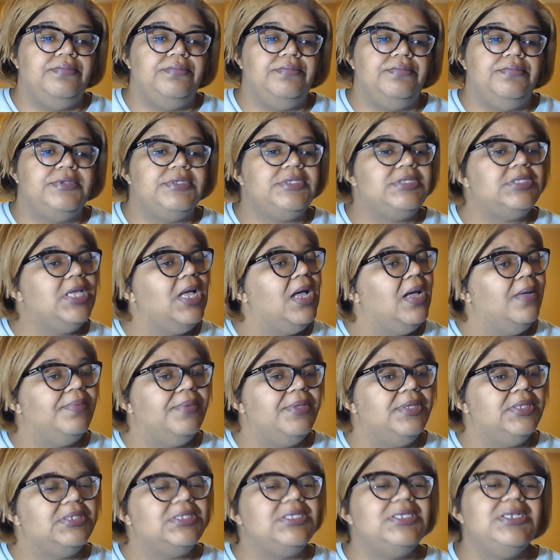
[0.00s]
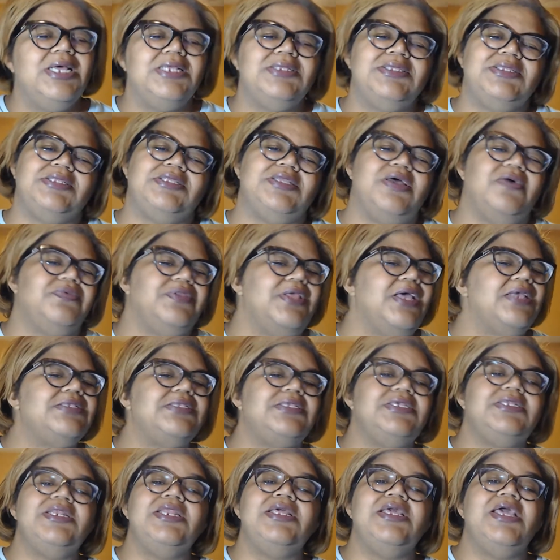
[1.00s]
Stop it. See, that's the stuff.
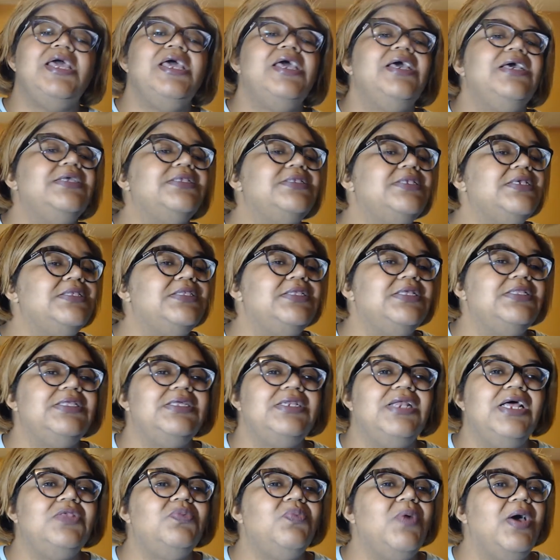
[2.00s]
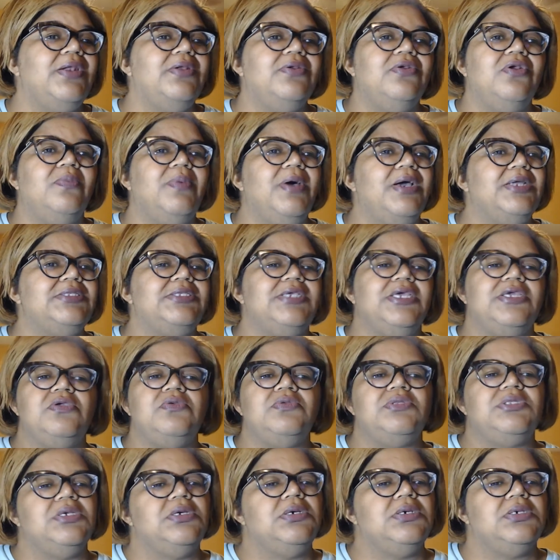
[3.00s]
Cindy, that's why don't nobody take you
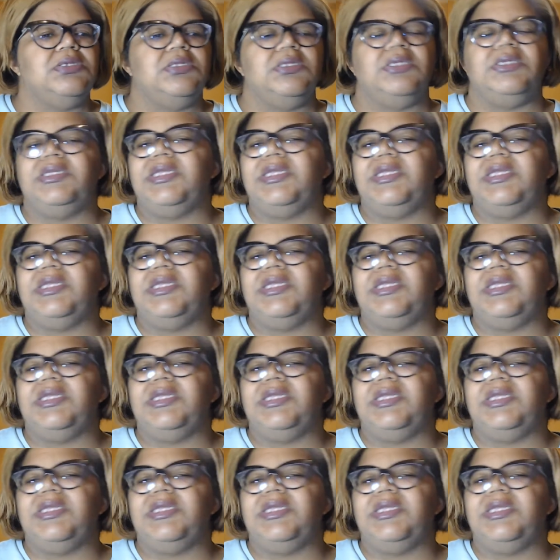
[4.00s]
seriously.